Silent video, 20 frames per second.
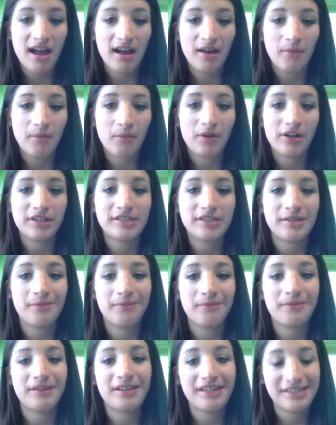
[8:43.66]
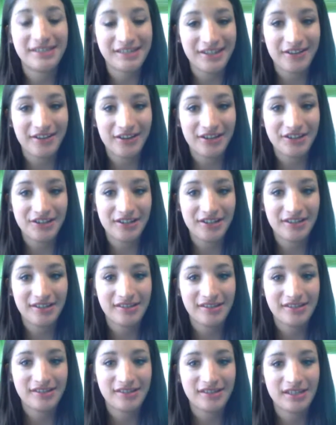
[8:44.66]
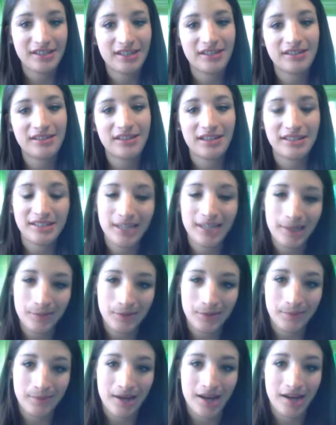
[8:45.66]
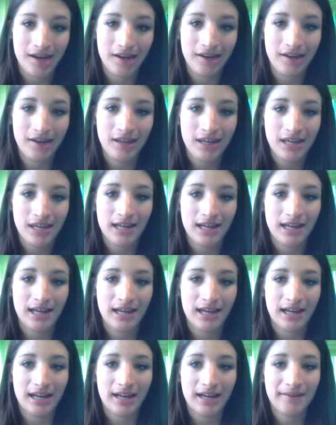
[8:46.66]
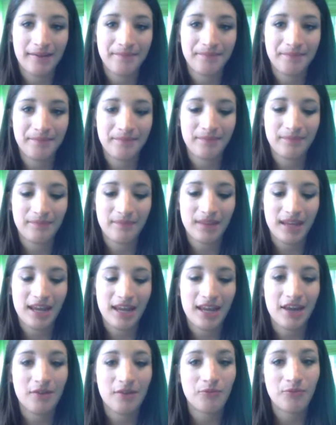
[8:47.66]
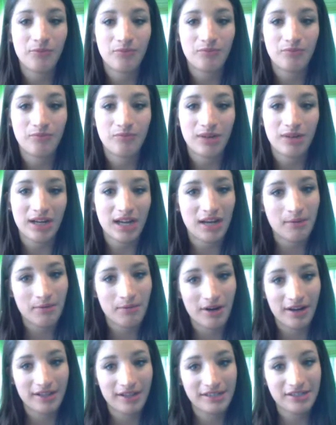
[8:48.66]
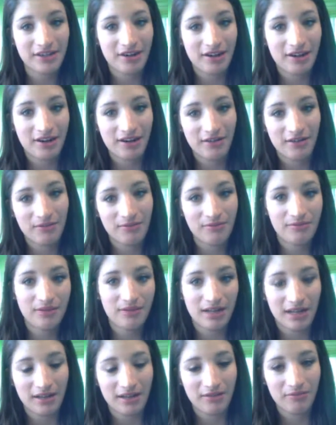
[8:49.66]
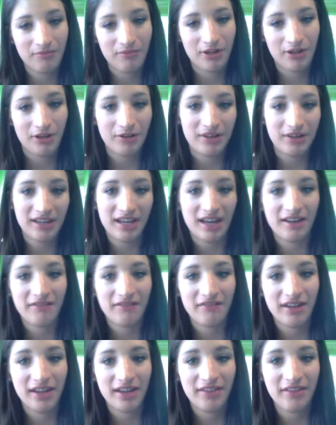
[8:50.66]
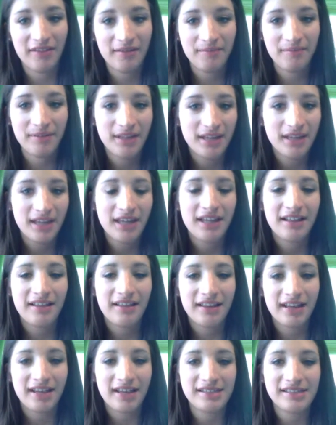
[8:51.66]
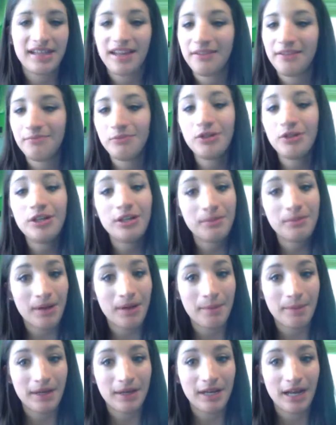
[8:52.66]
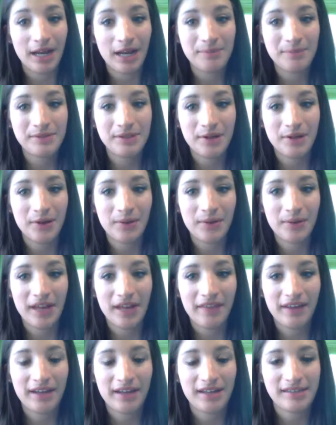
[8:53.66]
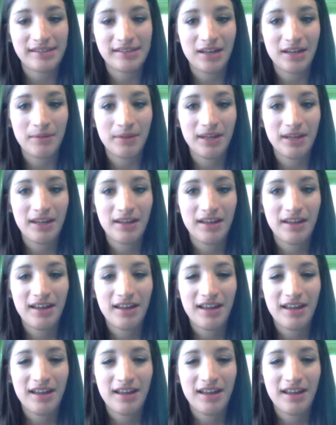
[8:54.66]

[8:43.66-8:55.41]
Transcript: what are some considerations, things to keep in mind, and what kind of products there are, where you can kind of find them. Like I said, more popping up, so I think it's going to be,